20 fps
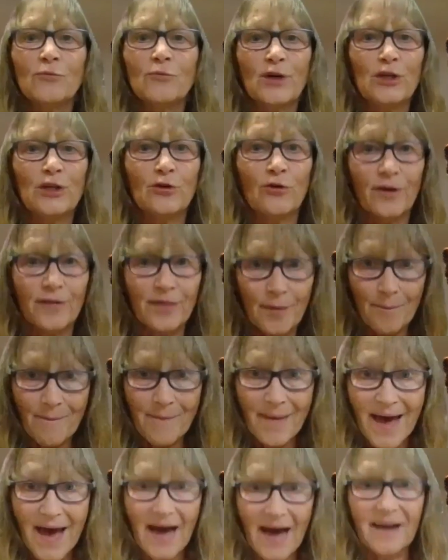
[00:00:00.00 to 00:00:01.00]
even when you're on the
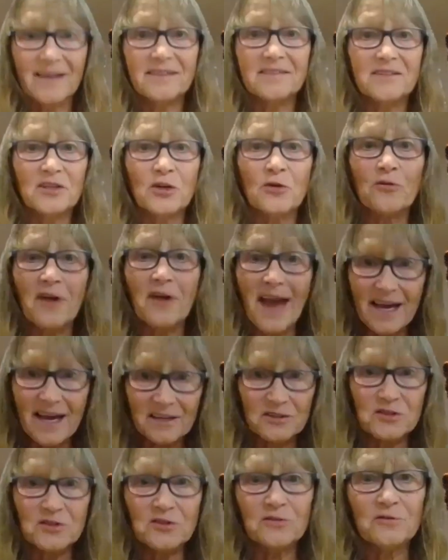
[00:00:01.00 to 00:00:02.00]
mat. Your
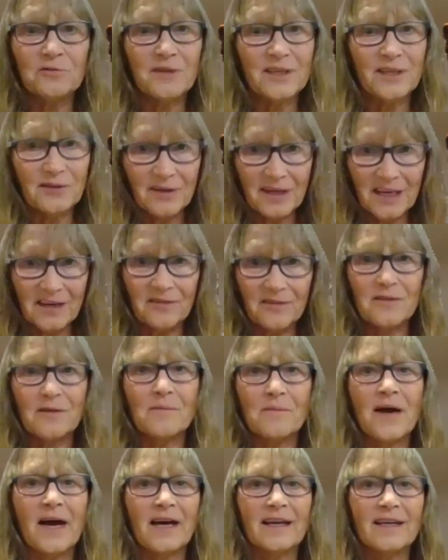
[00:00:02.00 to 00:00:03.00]
attitude when you get on
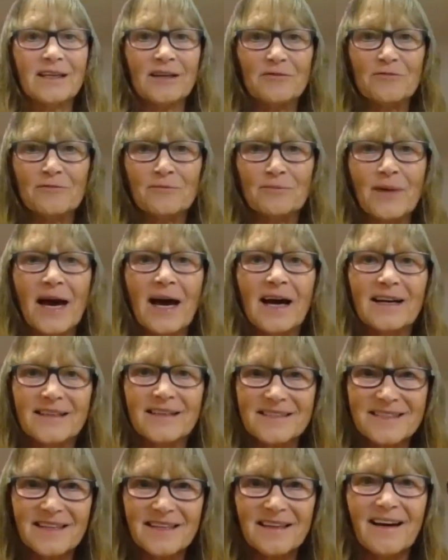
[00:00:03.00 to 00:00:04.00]
the mat
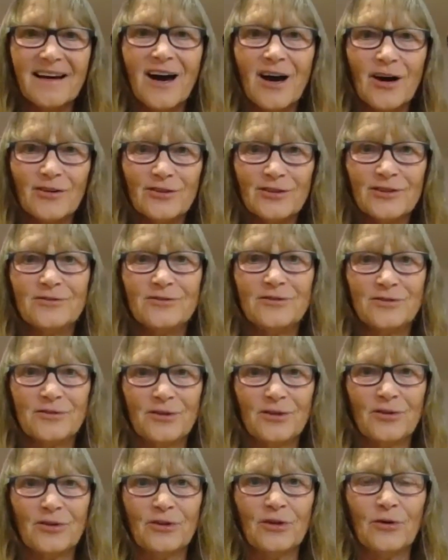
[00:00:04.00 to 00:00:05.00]
impacts how you
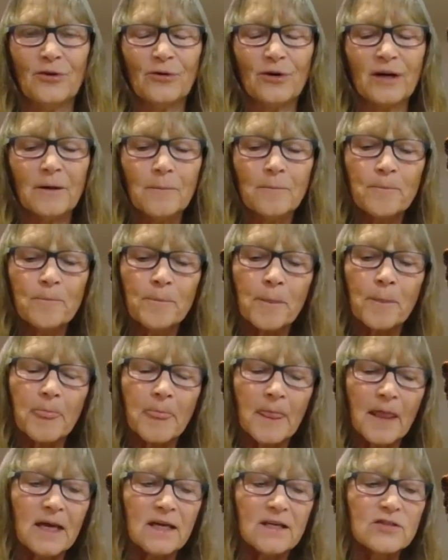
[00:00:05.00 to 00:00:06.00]
do your yoga.
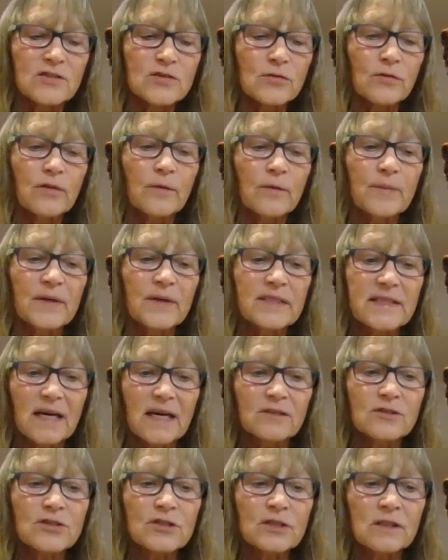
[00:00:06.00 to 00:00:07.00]
So the
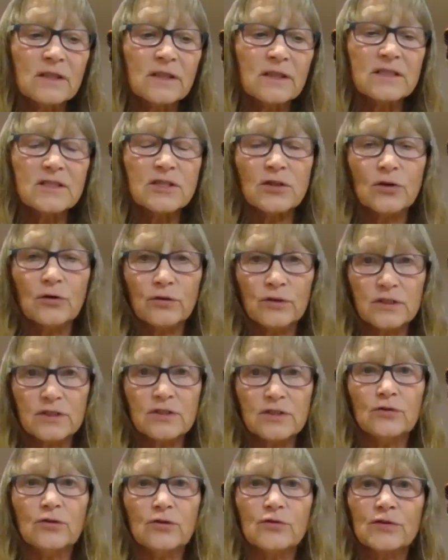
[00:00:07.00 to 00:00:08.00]
Patanjali's Yoga
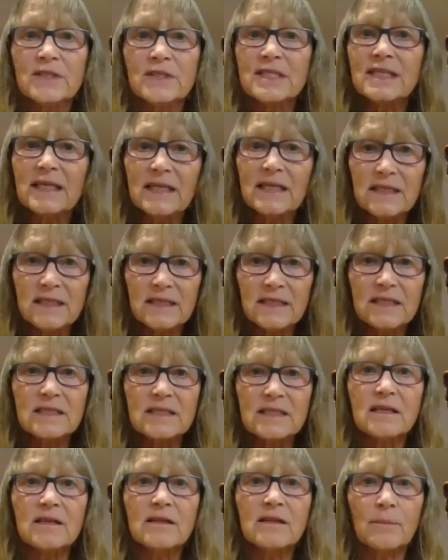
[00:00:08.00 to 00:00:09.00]
Sutras
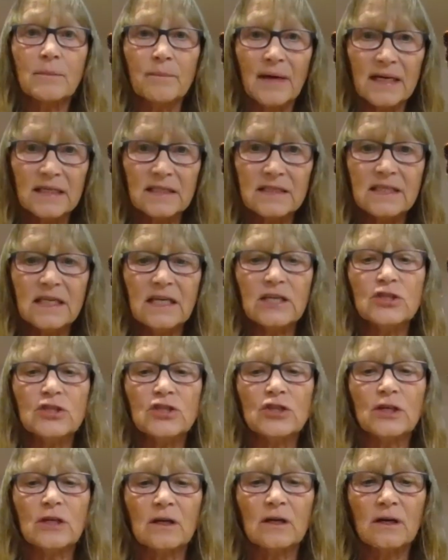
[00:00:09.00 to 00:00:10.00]
is the
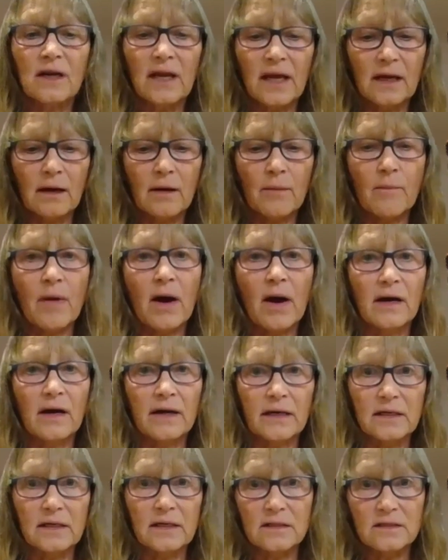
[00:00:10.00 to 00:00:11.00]
meditation and
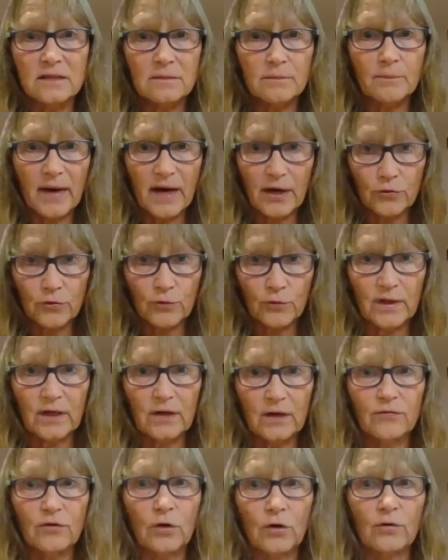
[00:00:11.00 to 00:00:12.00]
mind
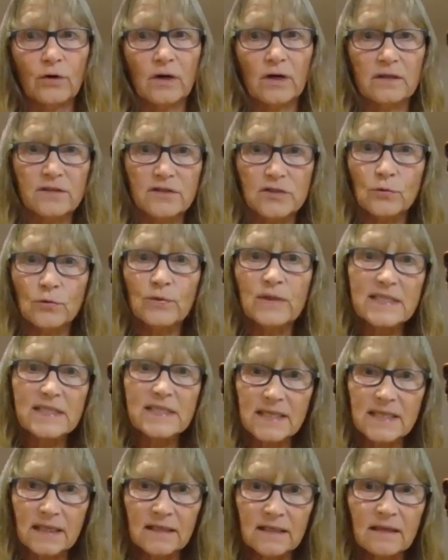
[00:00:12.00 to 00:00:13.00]
pathway of yoga. So we
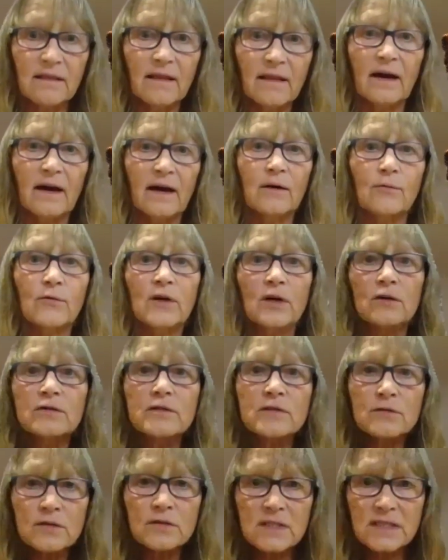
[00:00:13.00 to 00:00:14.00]
study that. We
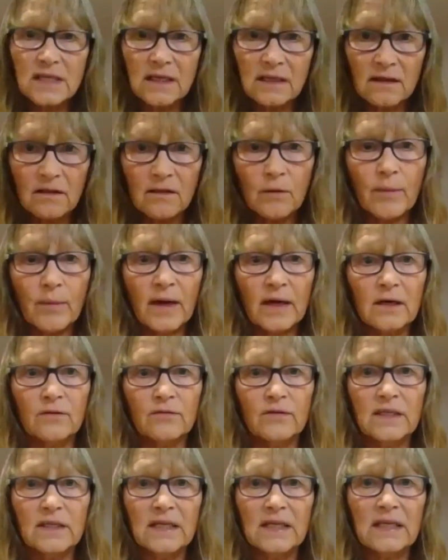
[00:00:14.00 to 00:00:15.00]
also study the
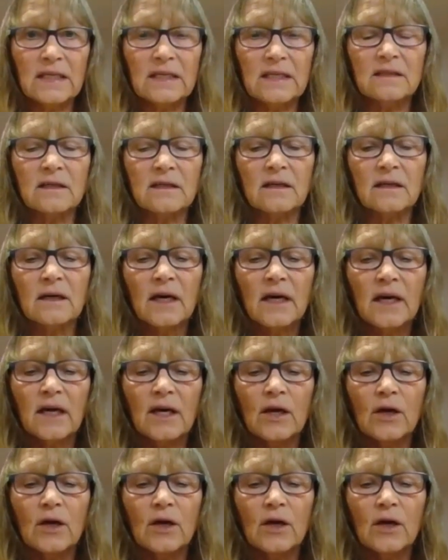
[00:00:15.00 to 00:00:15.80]
Bhagavad Gita,